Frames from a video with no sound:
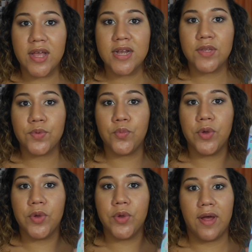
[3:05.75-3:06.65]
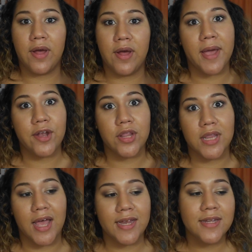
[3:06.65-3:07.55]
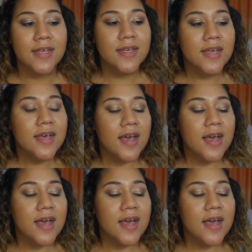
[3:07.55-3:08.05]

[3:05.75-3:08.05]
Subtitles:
product where you don't have to buy it online.